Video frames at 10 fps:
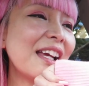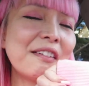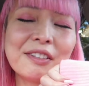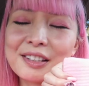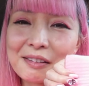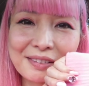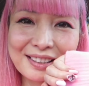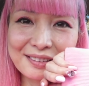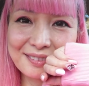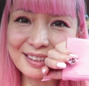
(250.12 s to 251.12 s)
Every time when
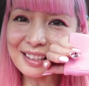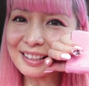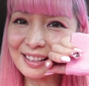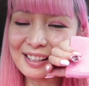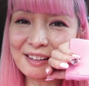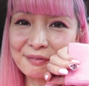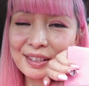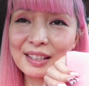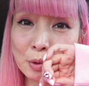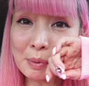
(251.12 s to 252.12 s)
I go there, I get
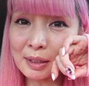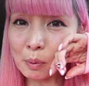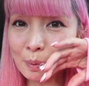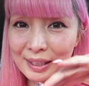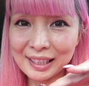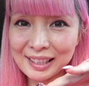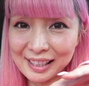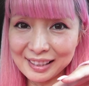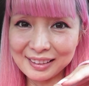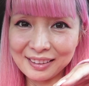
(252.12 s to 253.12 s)
happy, no matter what I
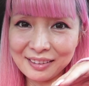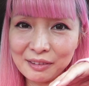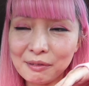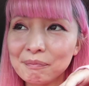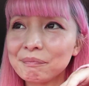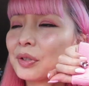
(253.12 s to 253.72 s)
get, you know.